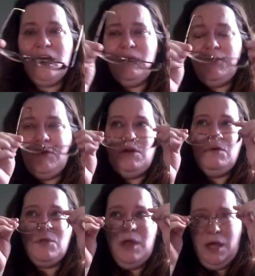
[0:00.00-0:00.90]
if you
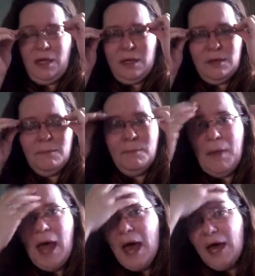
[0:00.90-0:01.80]
think
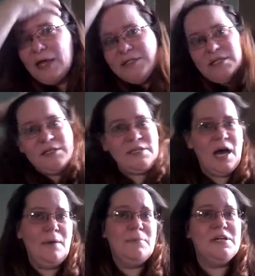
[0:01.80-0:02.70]
back to the
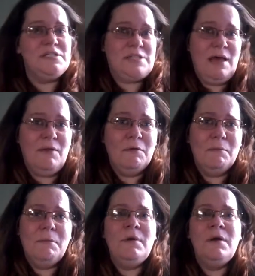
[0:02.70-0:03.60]
time of Salem,